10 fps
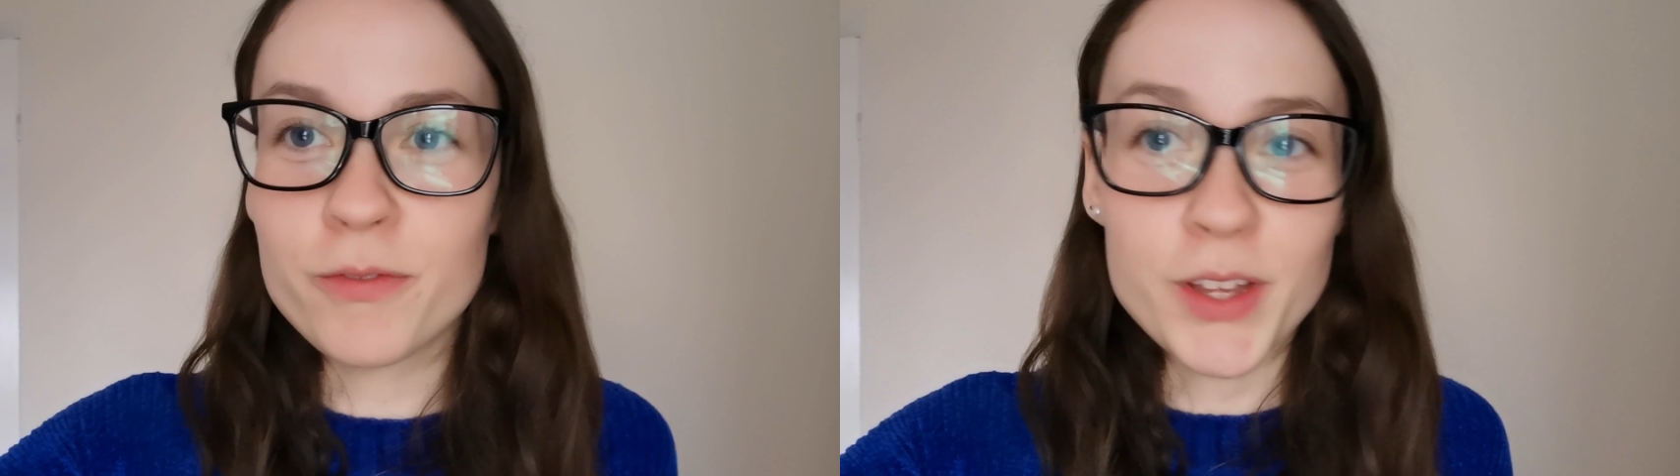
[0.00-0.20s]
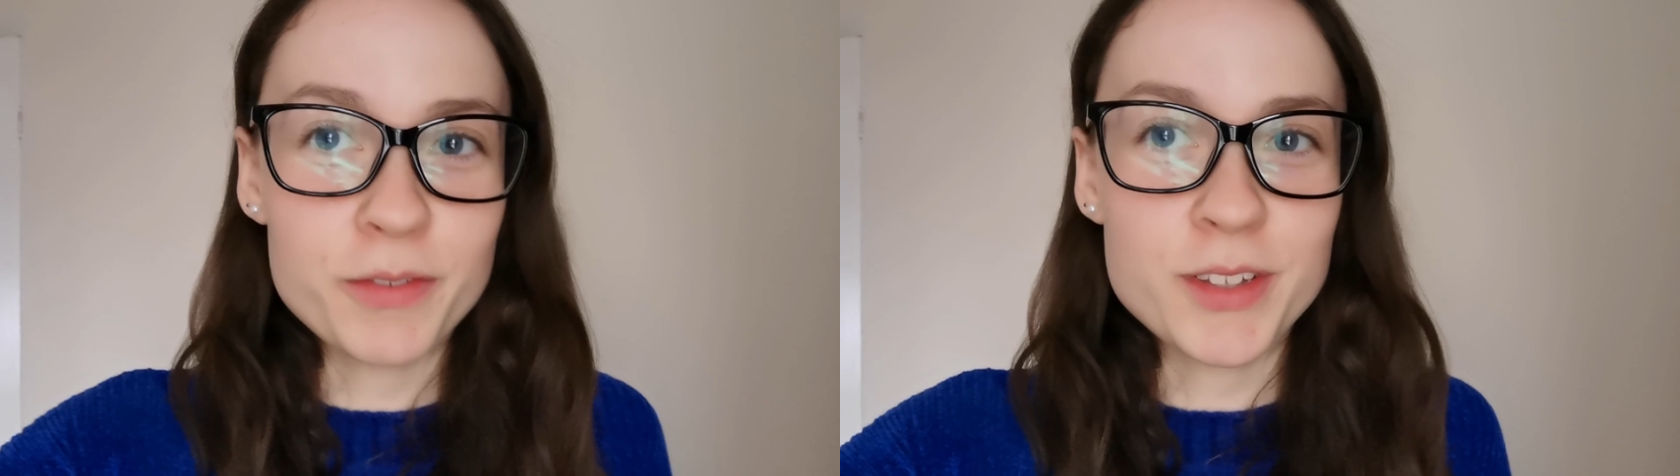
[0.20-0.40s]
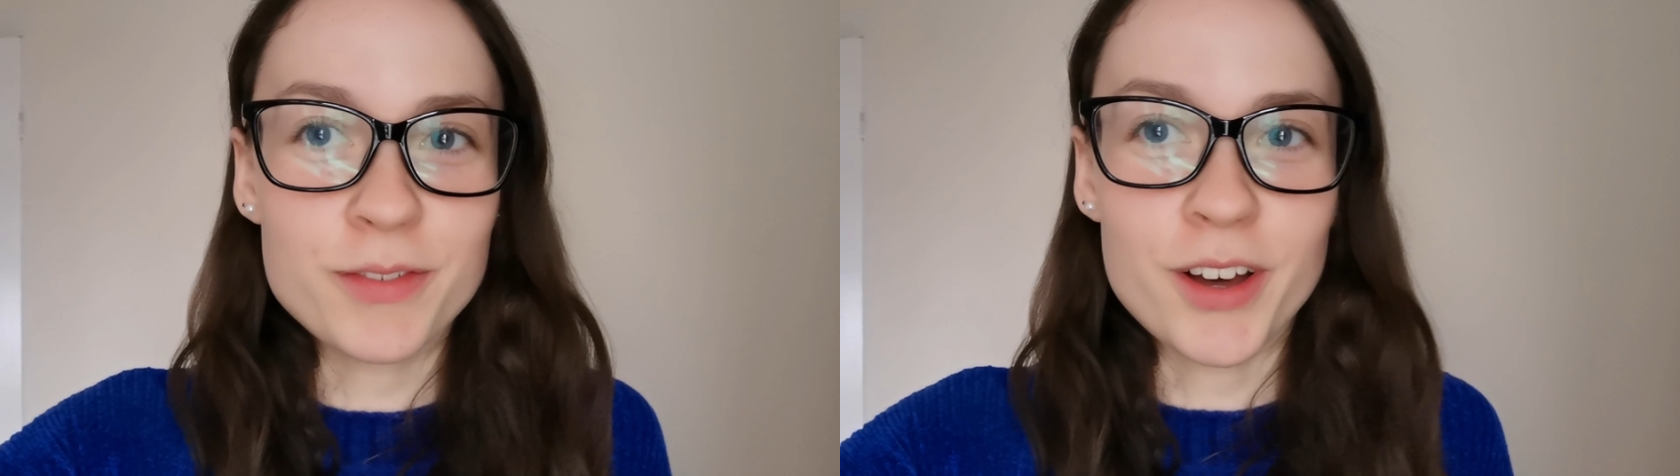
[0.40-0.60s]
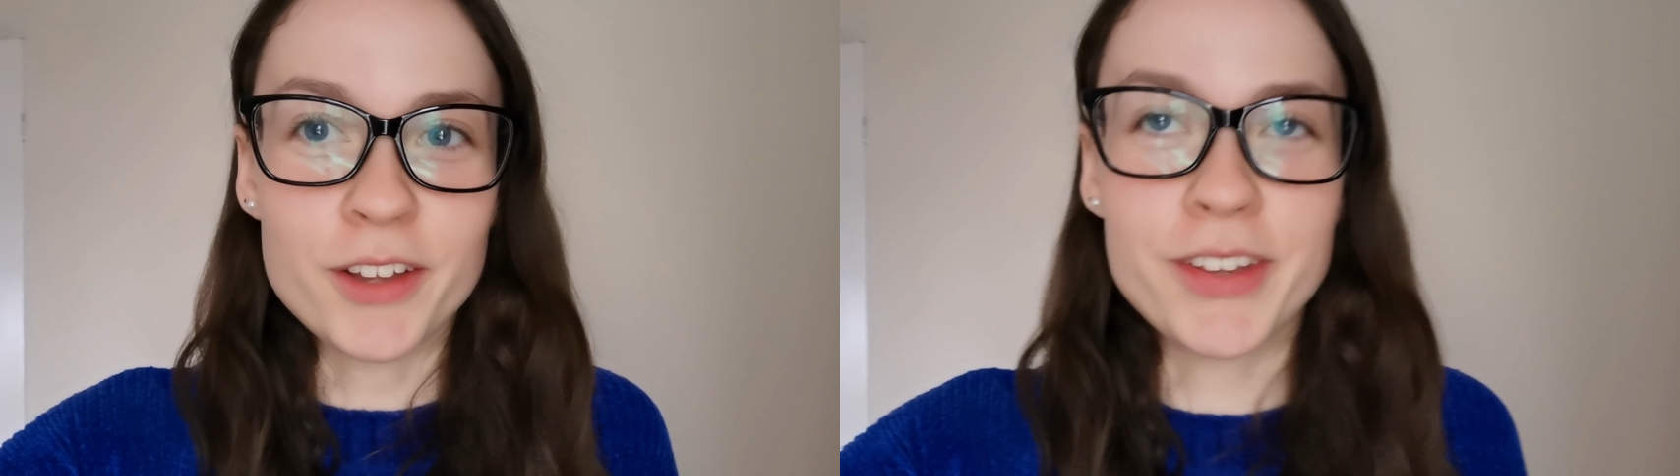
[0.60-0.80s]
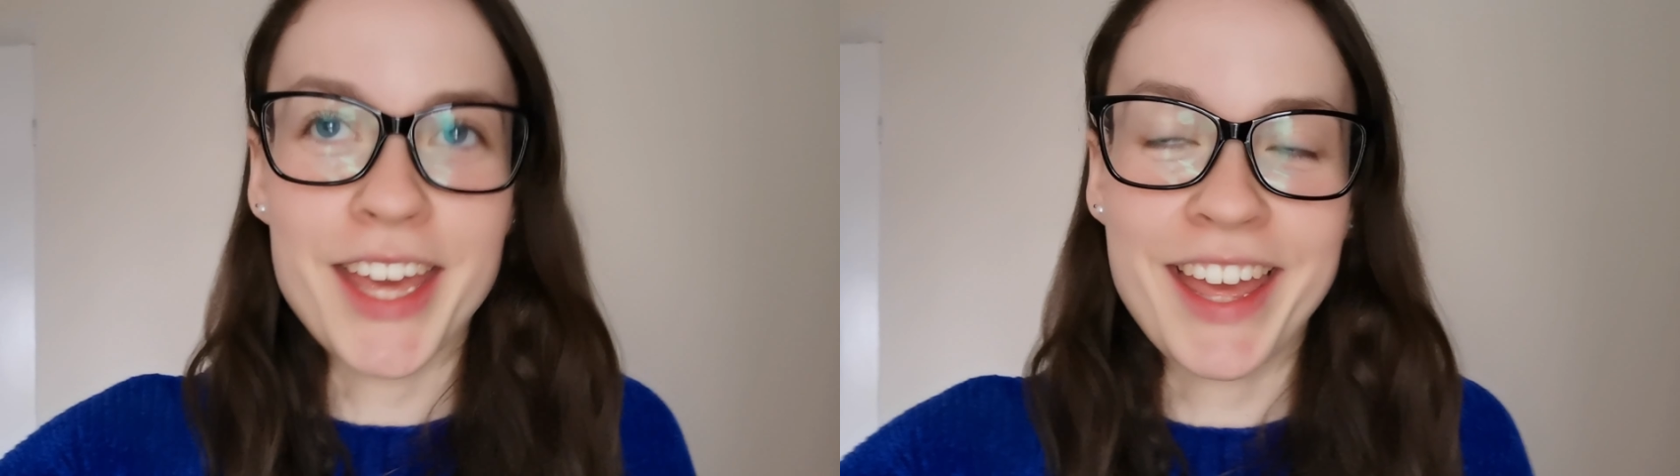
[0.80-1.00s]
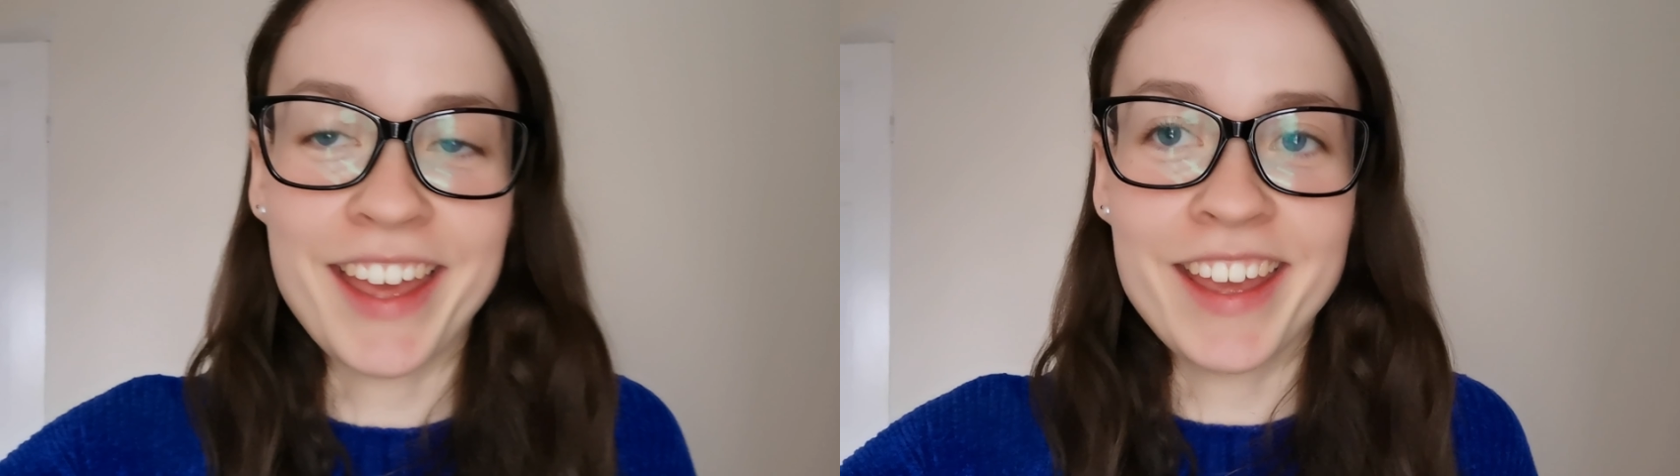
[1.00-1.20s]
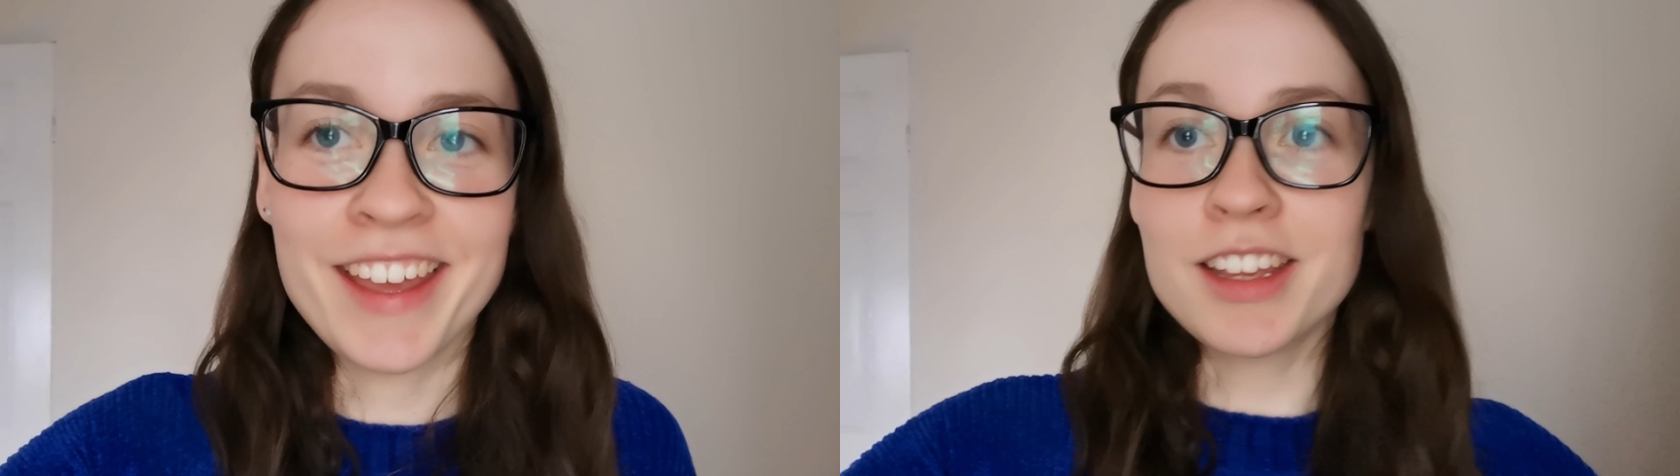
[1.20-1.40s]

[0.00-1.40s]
55k,